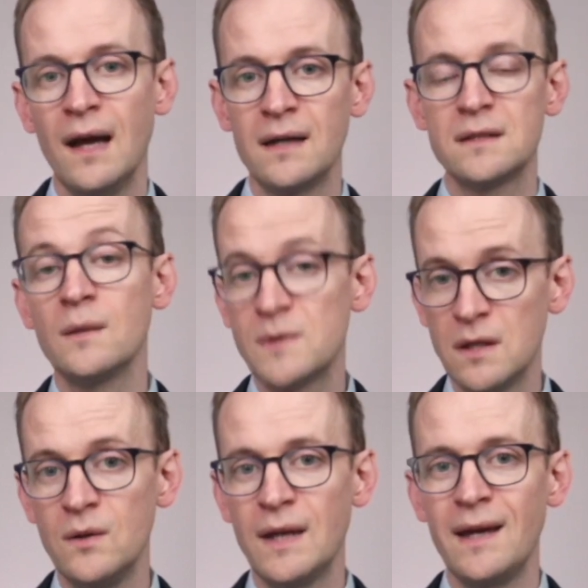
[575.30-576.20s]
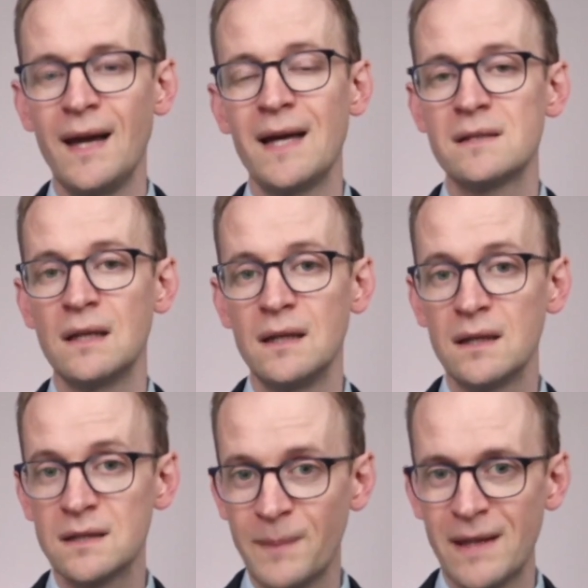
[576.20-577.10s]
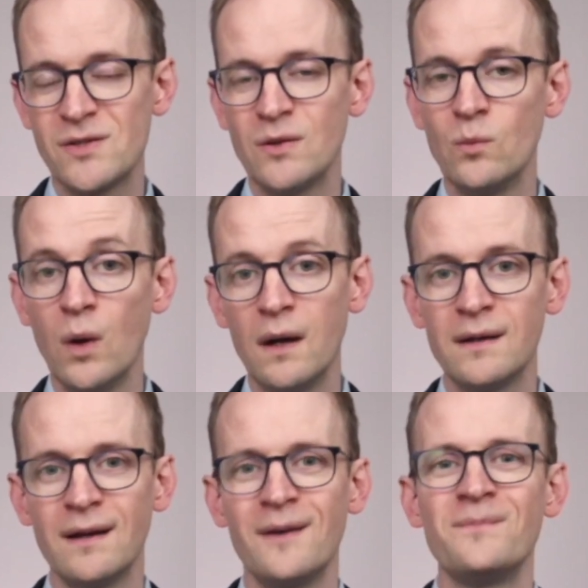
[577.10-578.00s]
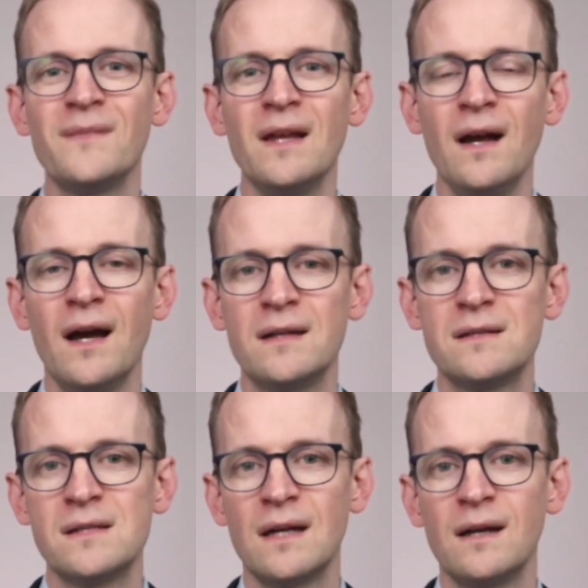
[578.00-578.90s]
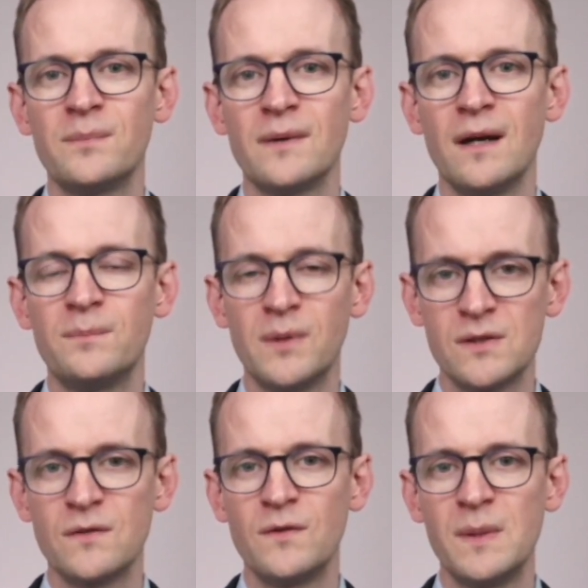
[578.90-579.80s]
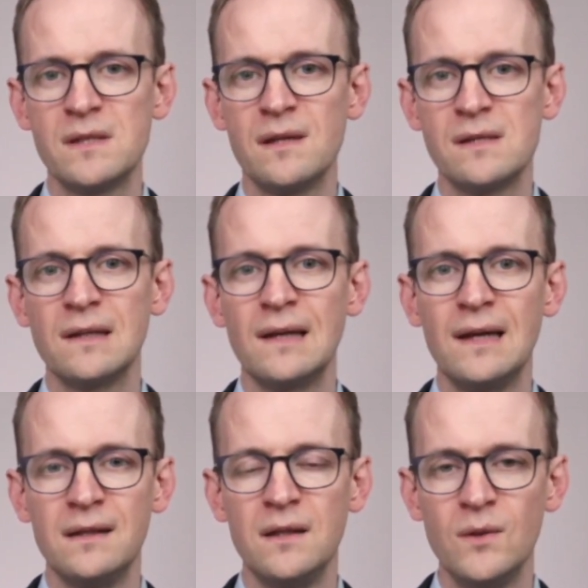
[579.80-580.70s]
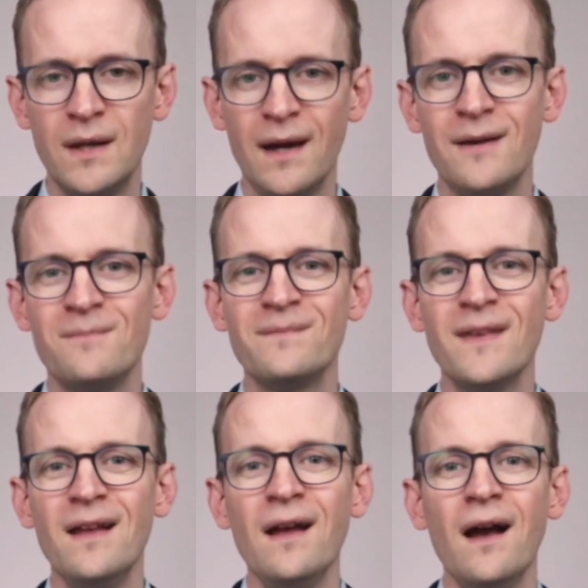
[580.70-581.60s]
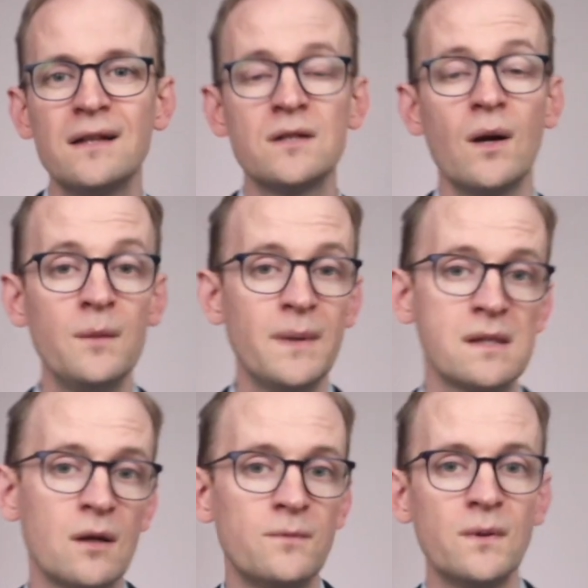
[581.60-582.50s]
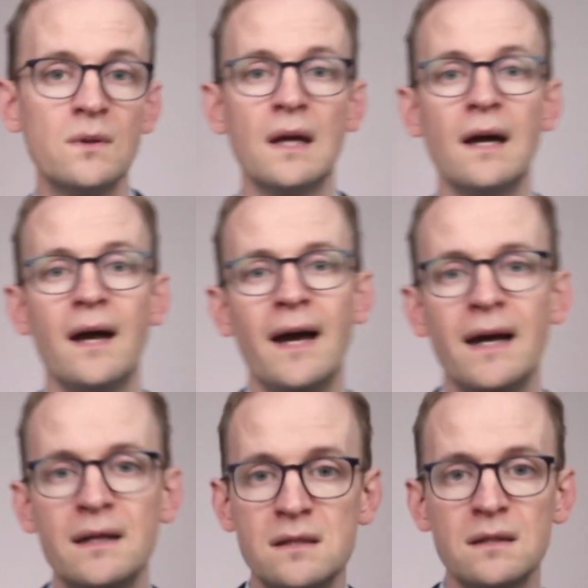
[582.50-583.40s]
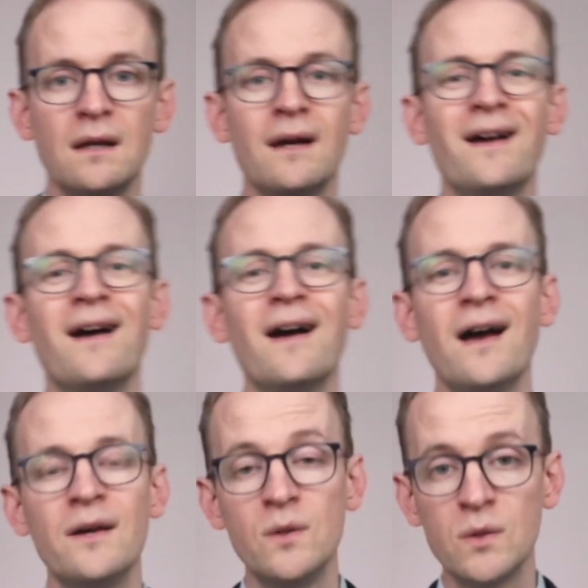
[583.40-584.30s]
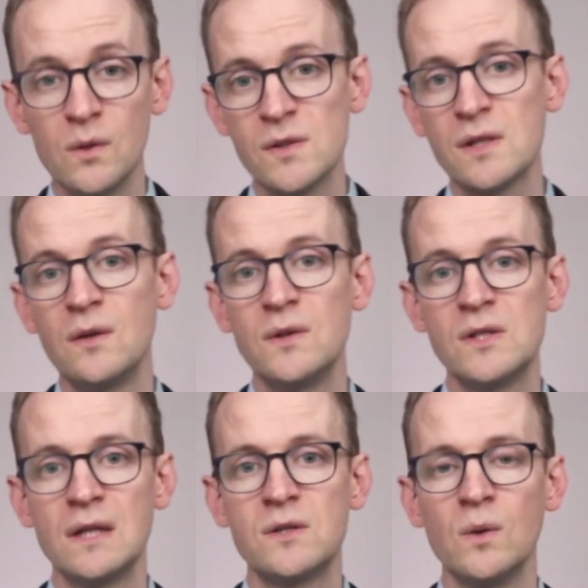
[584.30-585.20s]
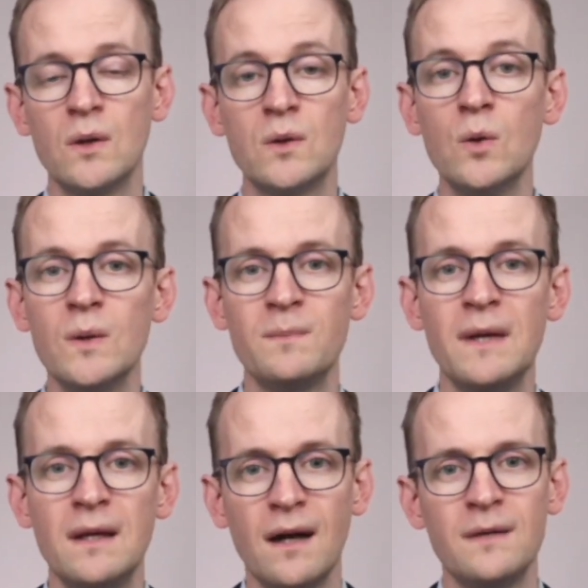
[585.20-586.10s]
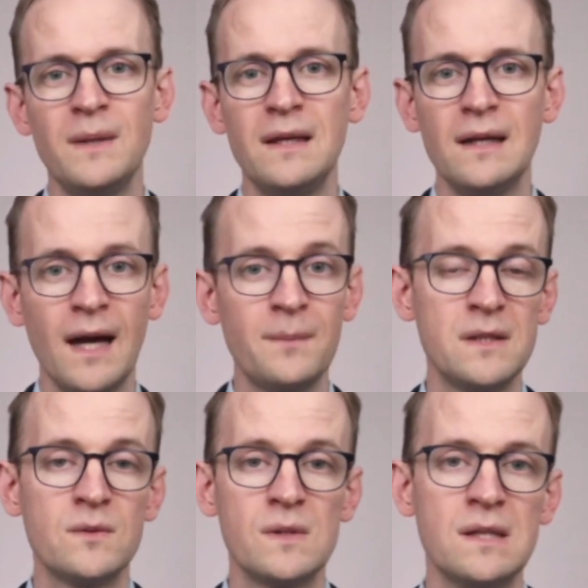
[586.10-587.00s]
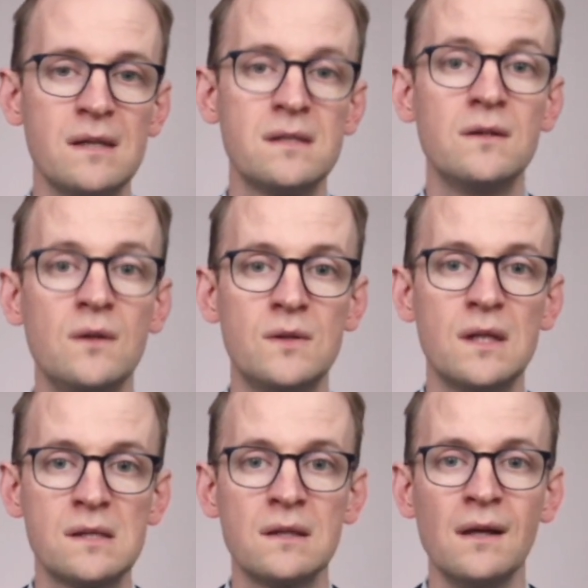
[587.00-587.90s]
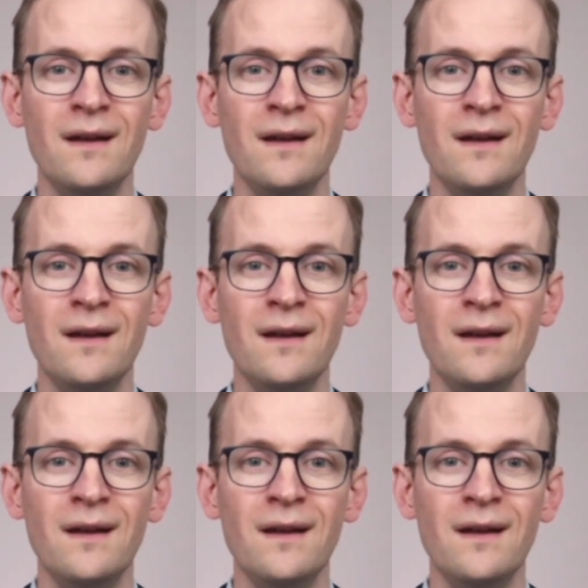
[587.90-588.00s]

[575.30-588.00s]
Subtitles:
to come to the UK as an expansion worker to set up a branch of the business in the UK. So I hope that's helpful. And you can also schedule a call with me. I'd be happy to assist. You just